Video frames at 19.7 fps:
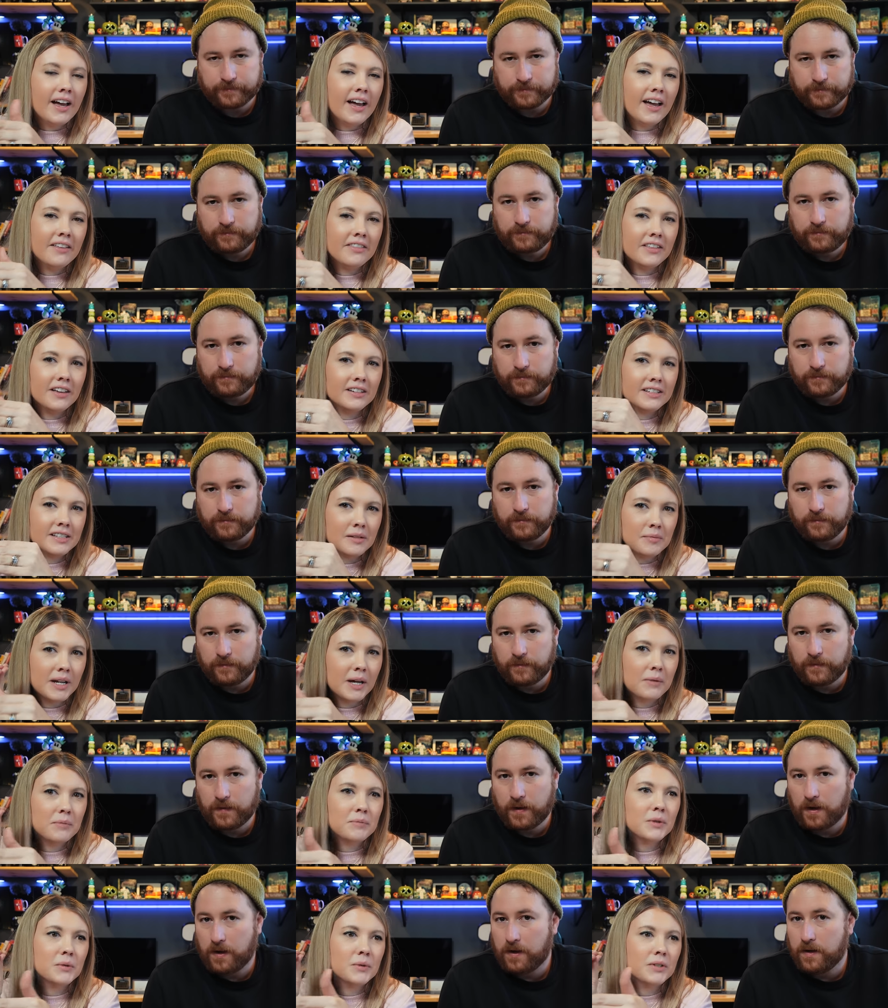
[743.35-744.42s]
Speaker 1: and then
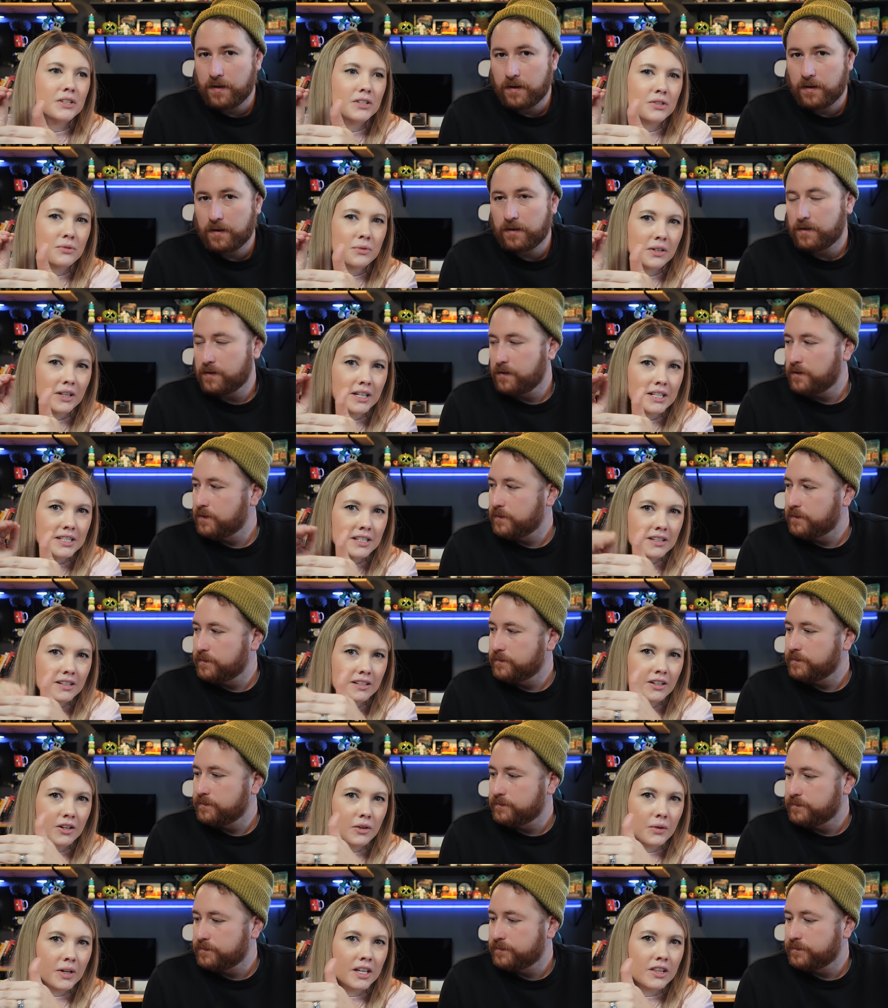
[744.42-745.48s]
sometimes we would just realize,
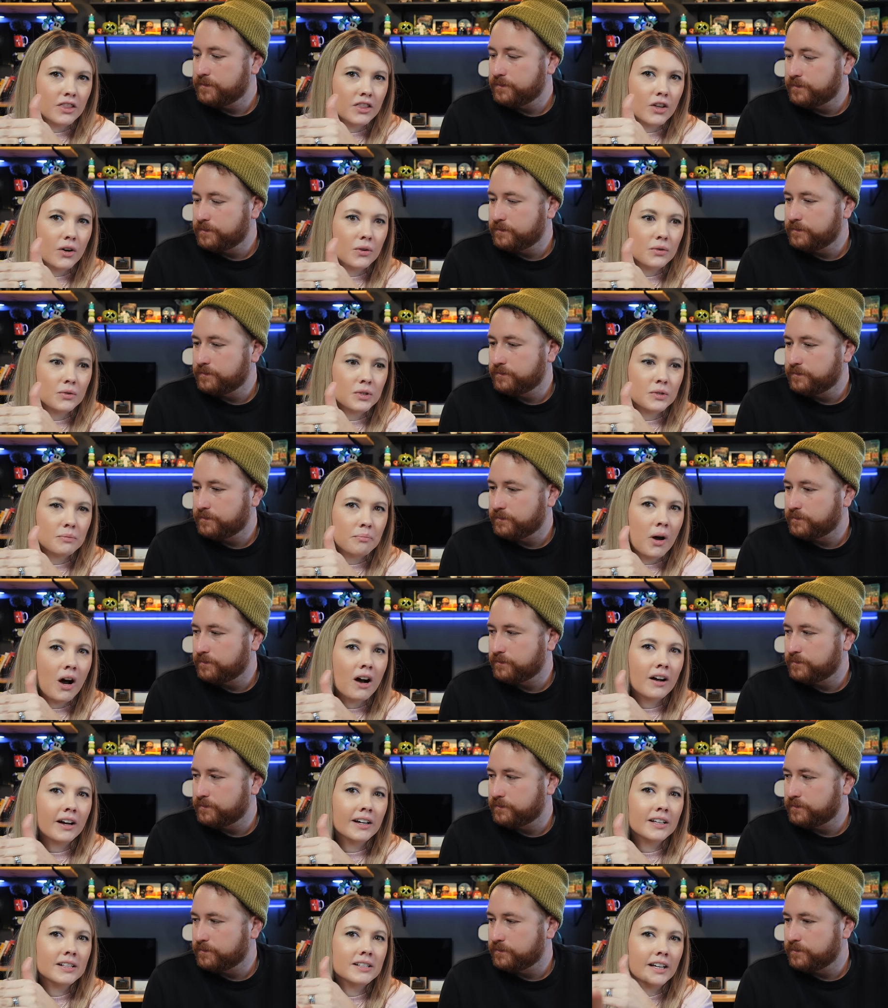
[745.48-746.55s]
you know, in those
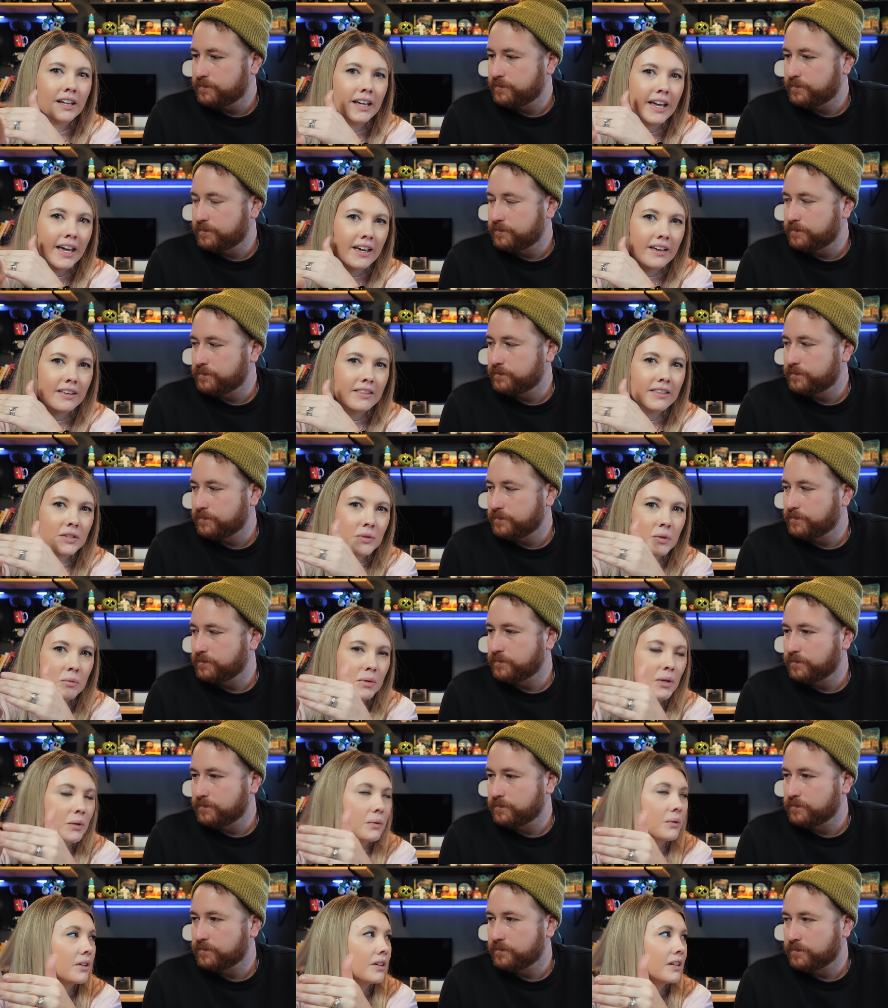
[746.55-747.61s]
pockets, like, hey, this would be
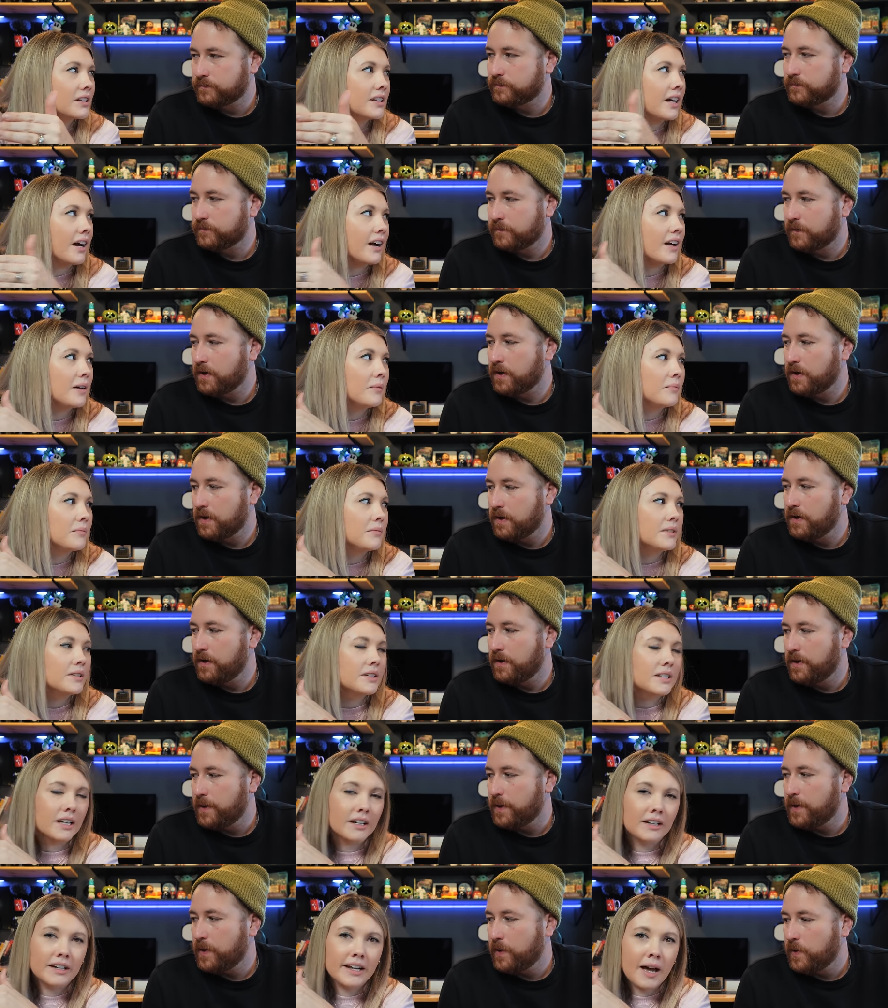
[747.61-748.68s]
a really good time
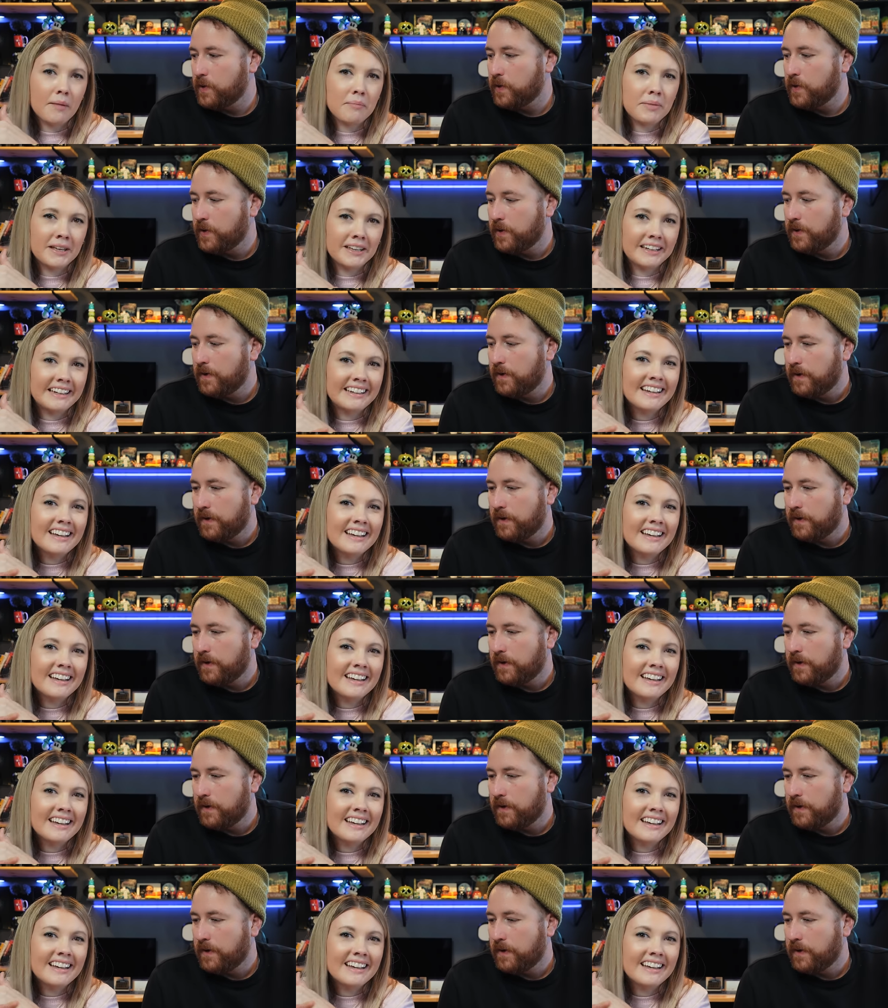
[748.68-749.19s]
to get a nap in.